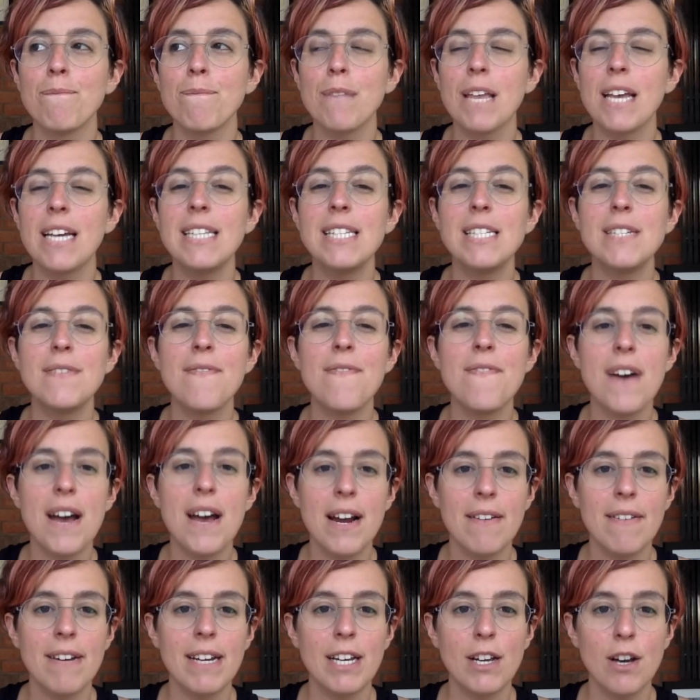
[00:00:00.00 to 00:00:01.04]
it's
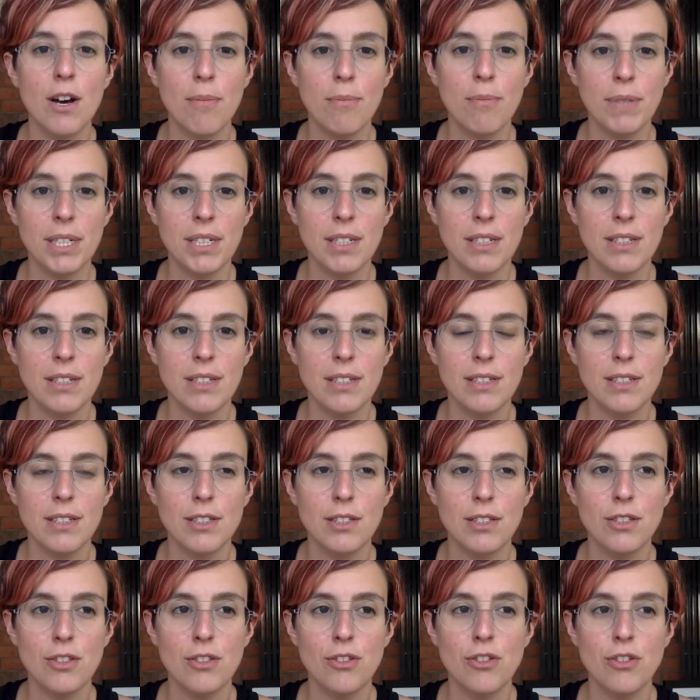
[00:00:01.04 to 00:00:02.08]
very common.
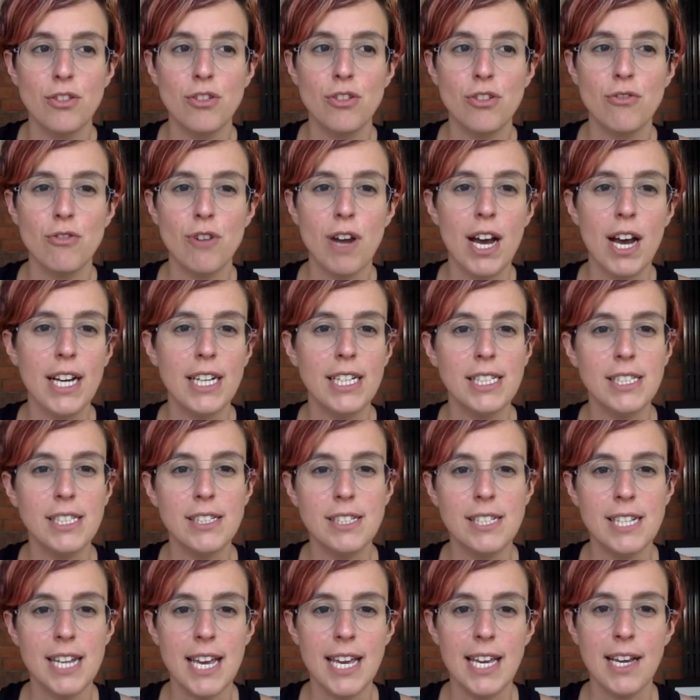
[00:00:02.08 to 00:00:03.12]
Just try to
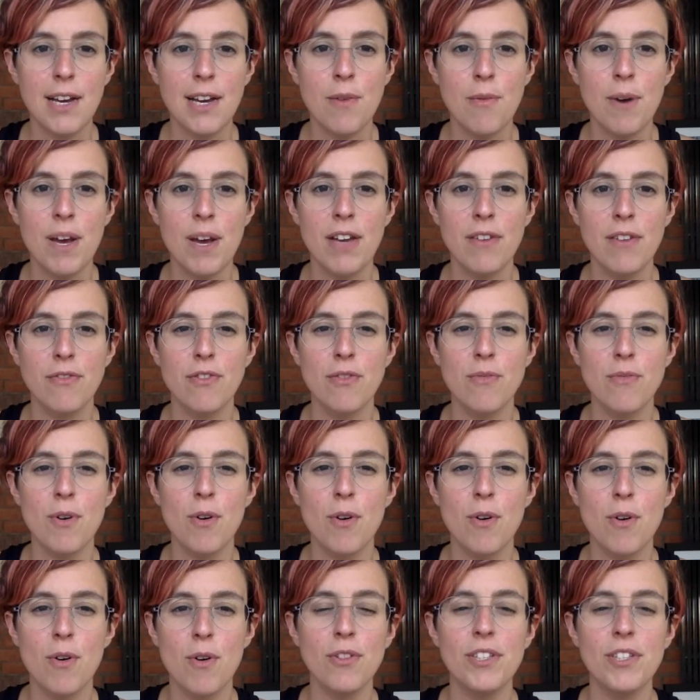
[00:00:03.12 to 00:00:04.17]
take away from
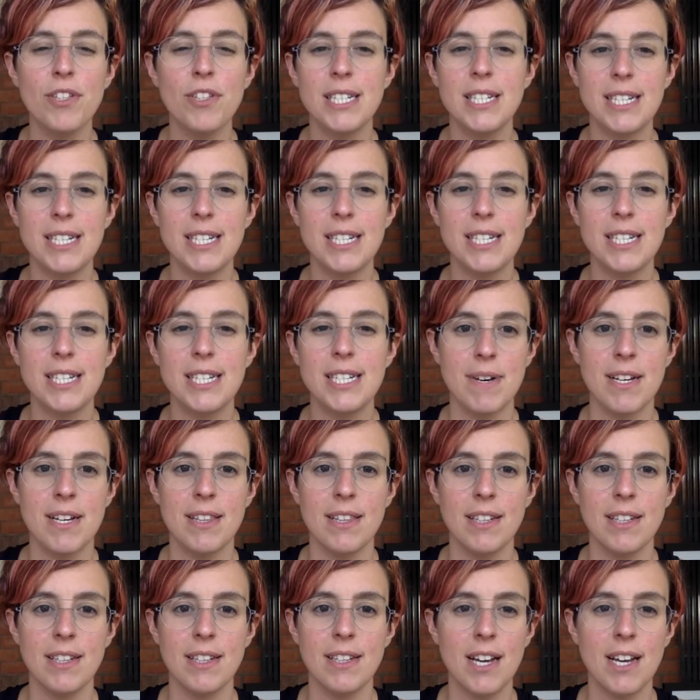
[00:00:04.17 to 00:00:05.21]
all the stigma
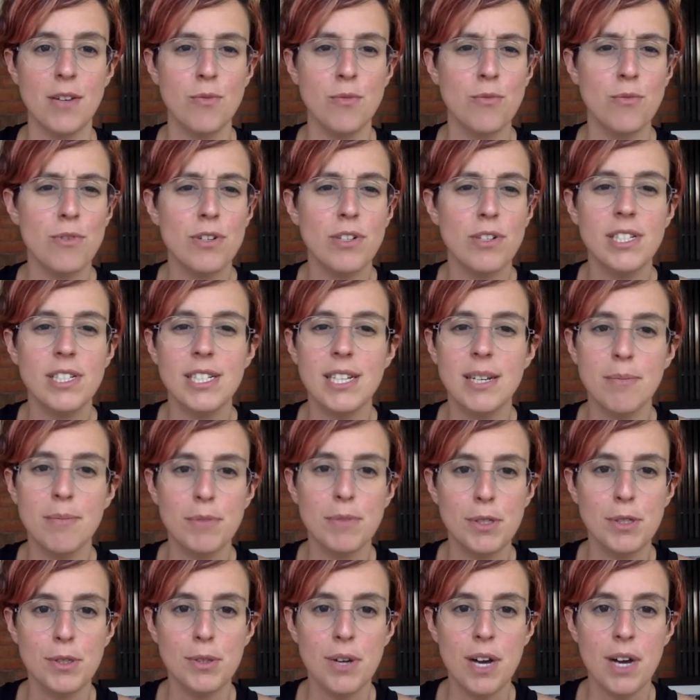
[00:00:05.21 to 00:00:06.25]
that that word seems
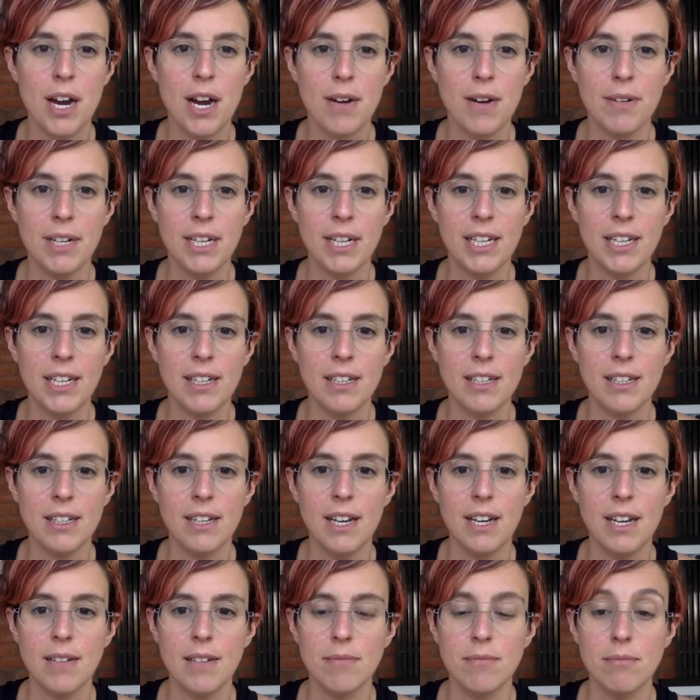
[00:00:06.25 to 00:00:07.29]
to carry.
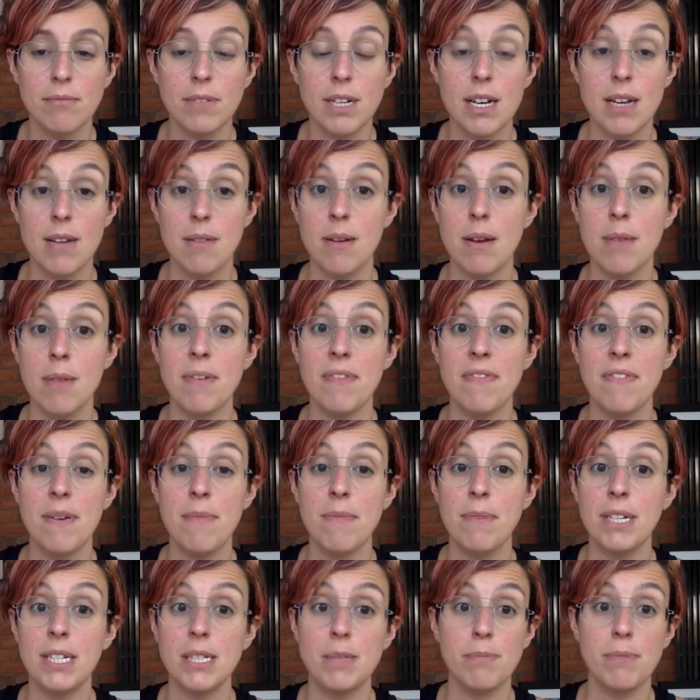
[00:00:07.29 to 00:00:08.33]
Um, I'm a
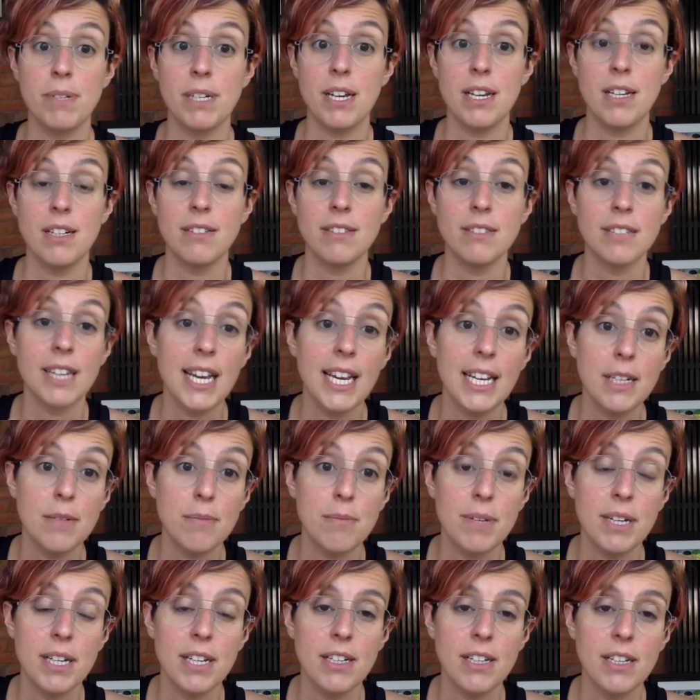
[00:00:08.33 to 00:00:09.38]
feminist, but I don't hate
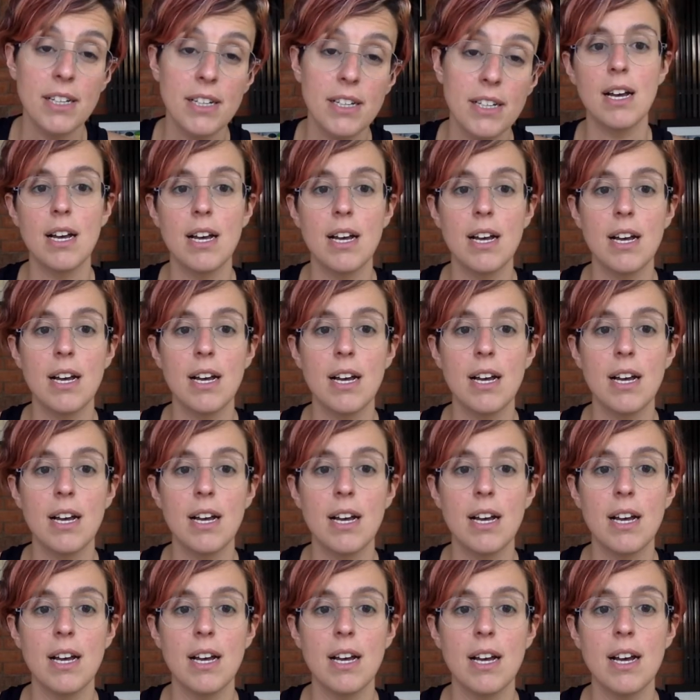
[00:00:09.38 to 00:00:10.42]
men, or
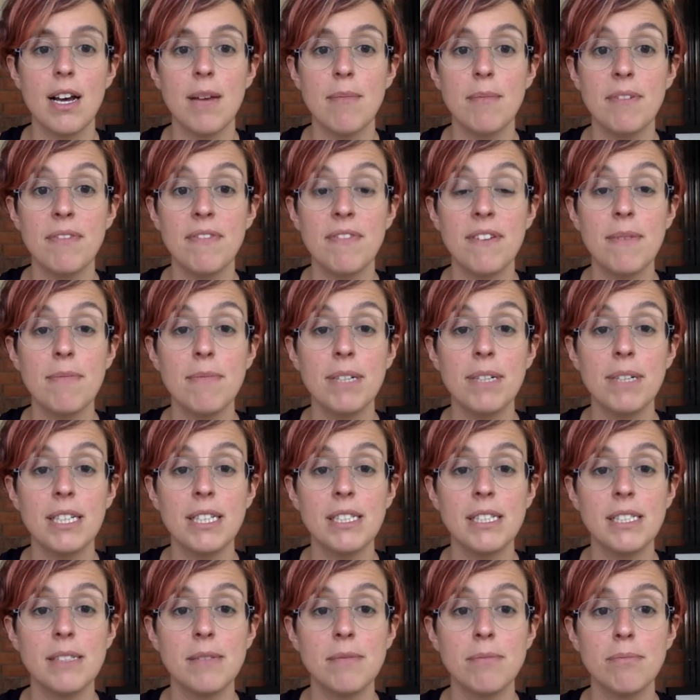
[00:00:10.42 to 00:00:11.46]
I'm a
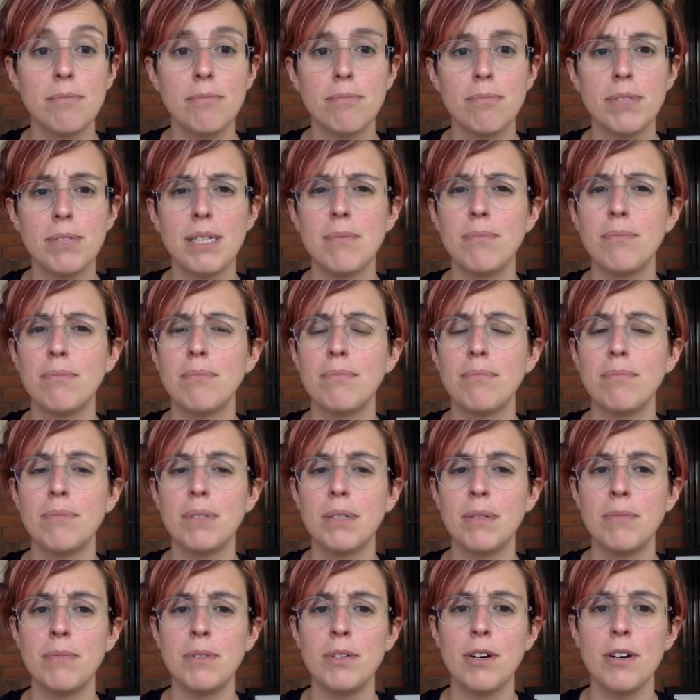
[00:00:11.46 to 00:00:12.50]
feminist, but I but
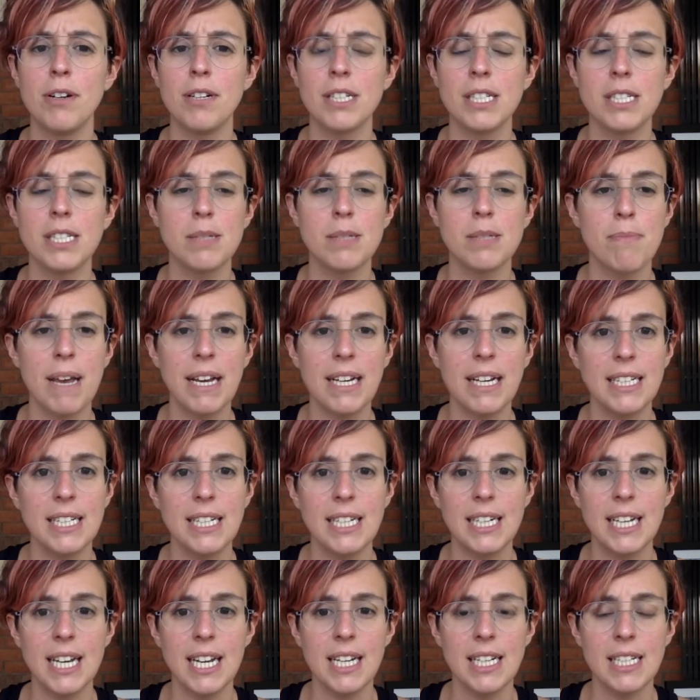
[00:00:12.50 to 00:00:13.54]
I'm not expecting
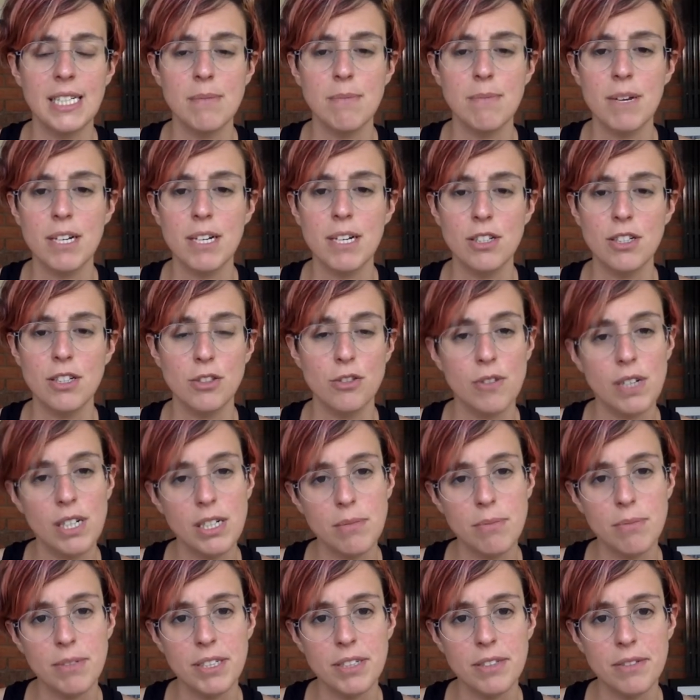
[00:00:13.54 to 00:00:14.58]
any special
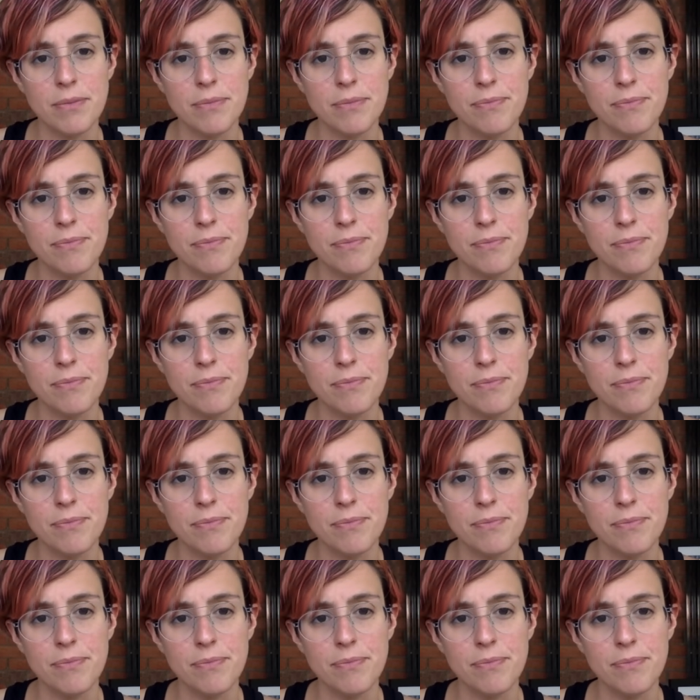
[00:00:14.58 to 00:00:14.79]
treatment.